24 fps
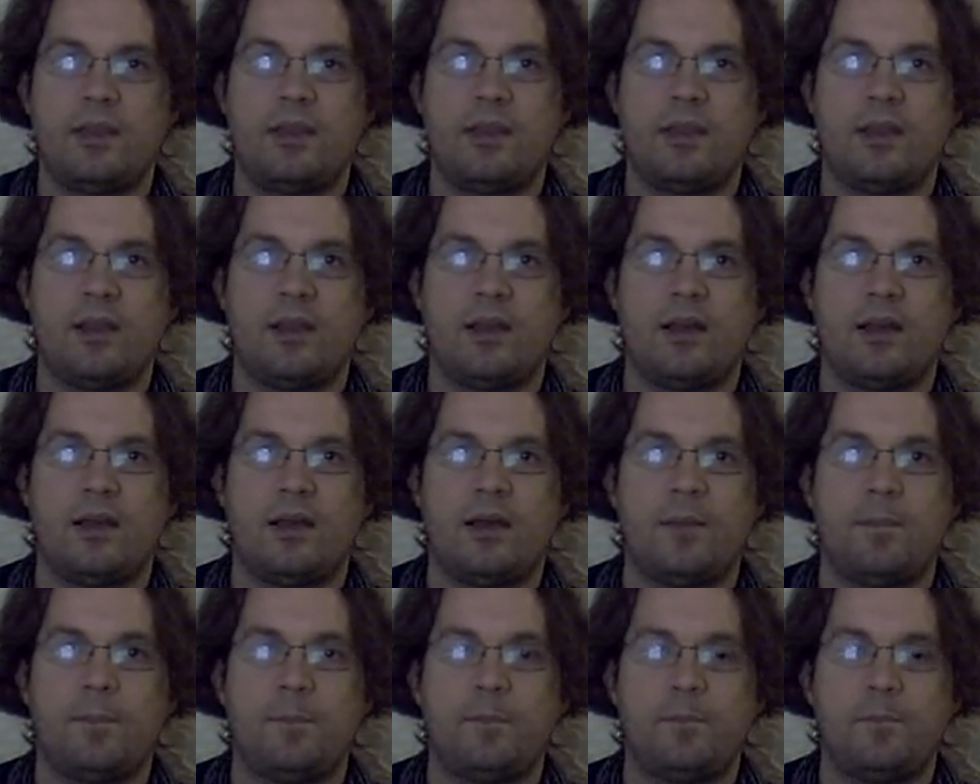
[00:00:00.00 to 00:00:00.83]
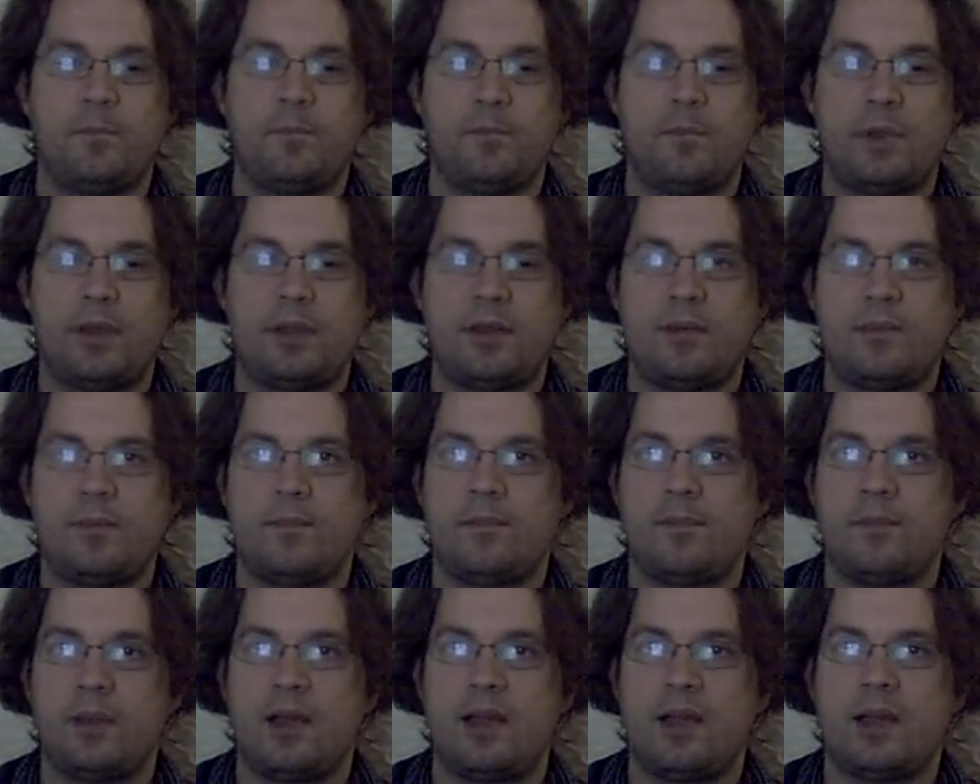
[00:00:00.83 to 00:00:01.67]
Um, but,
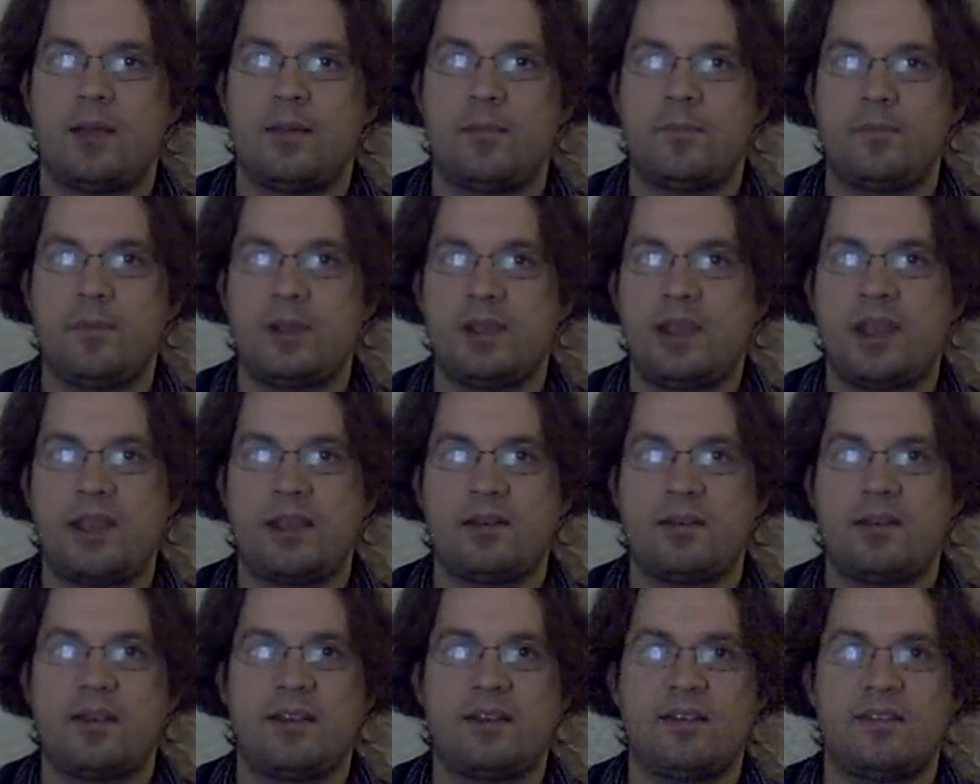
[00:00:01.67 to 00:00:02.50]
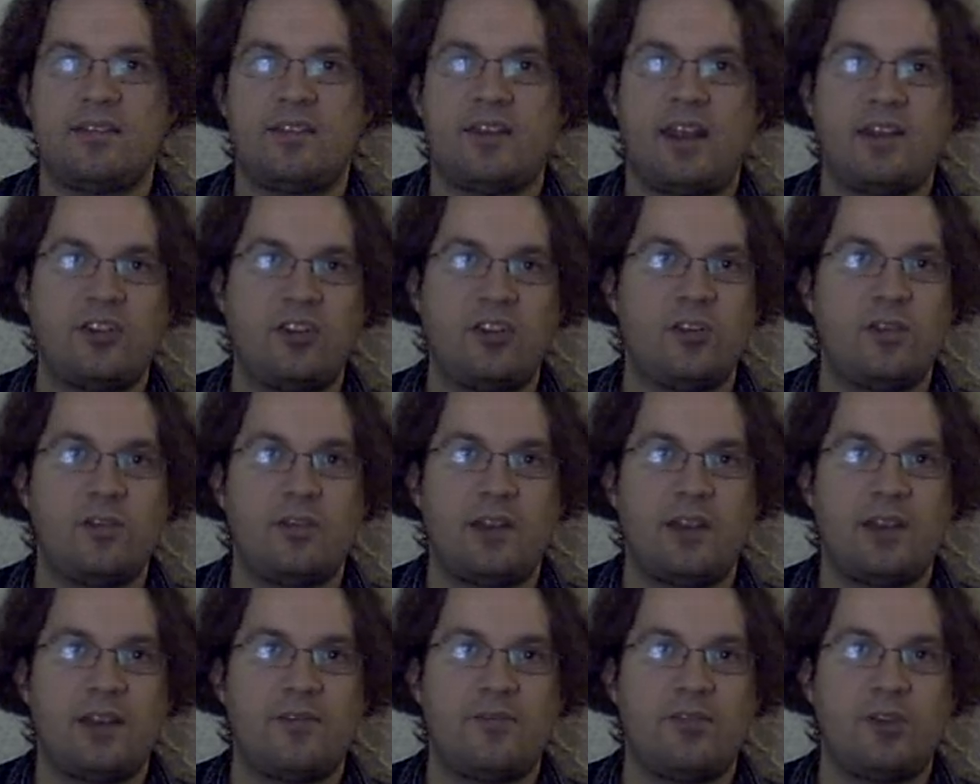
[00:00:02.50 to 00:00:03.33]
uh, but yeah, stay tuned,
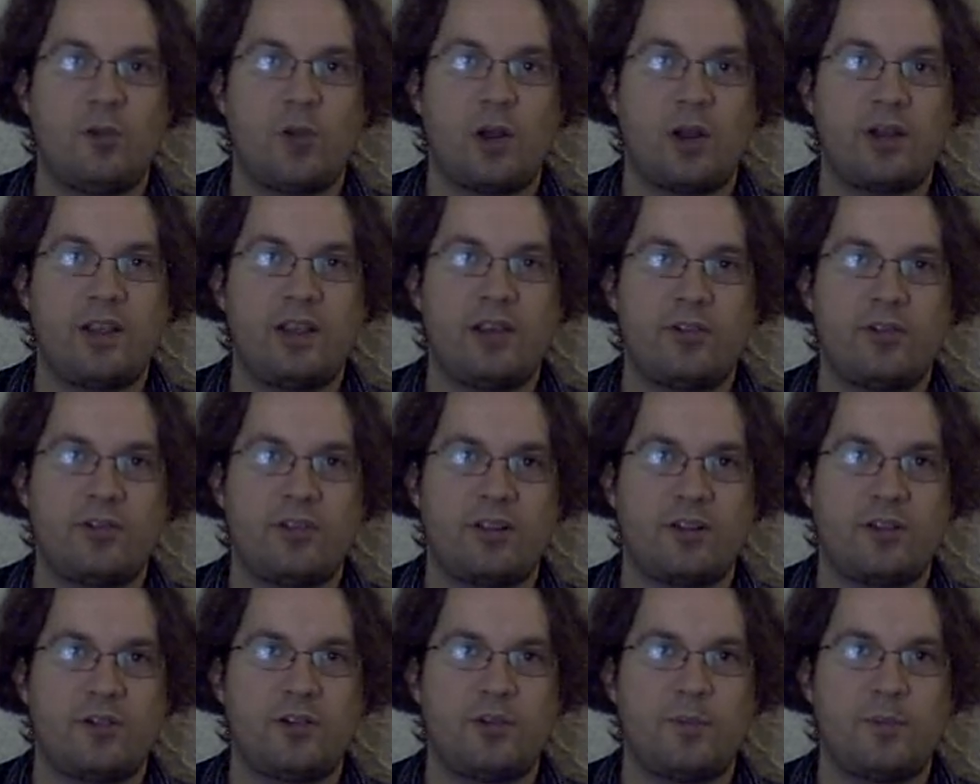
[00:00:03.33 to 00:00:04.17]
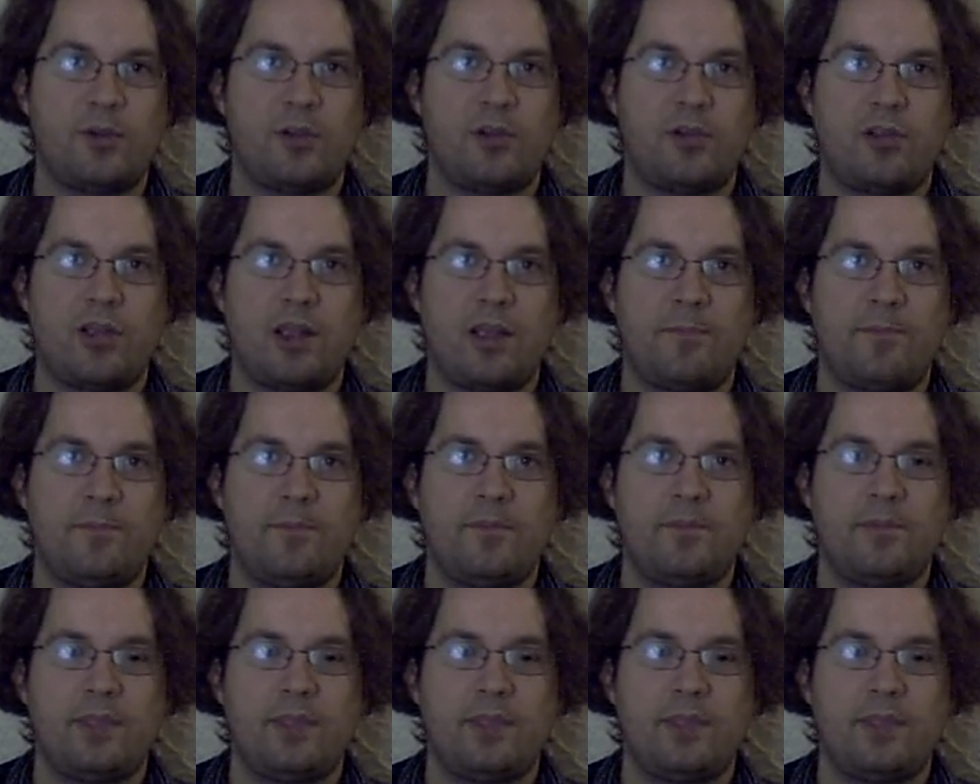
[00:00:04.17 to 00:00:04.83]
and if you are here to learn to program,